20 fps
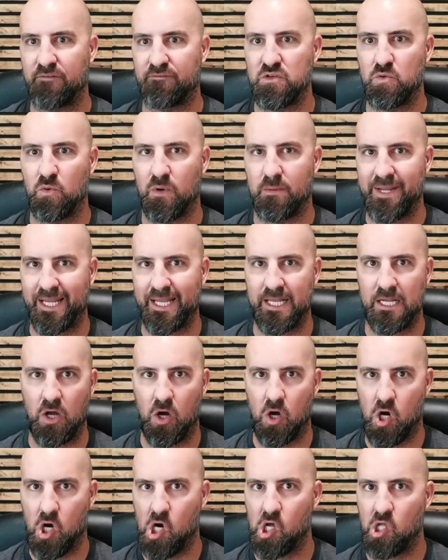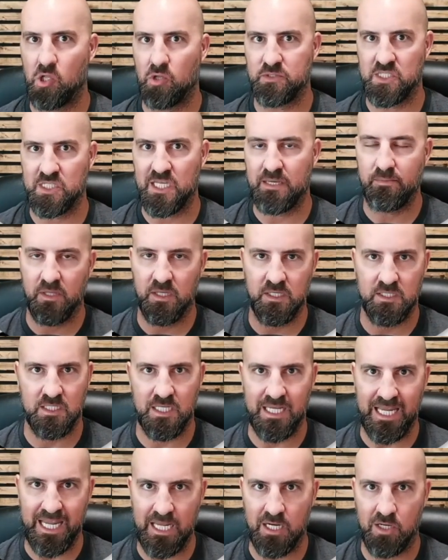and you want to make it all
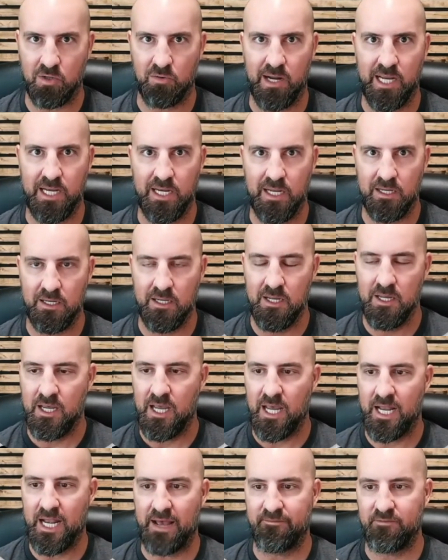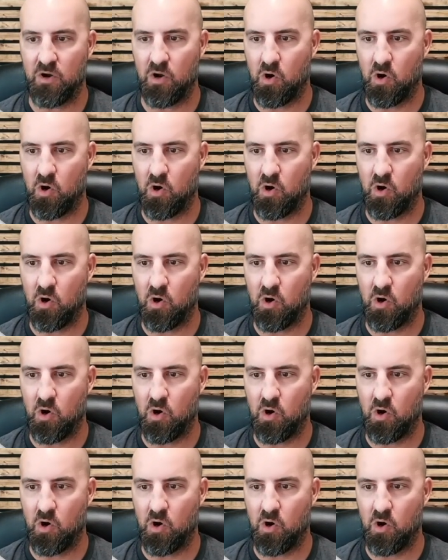seamlessly integrated and have it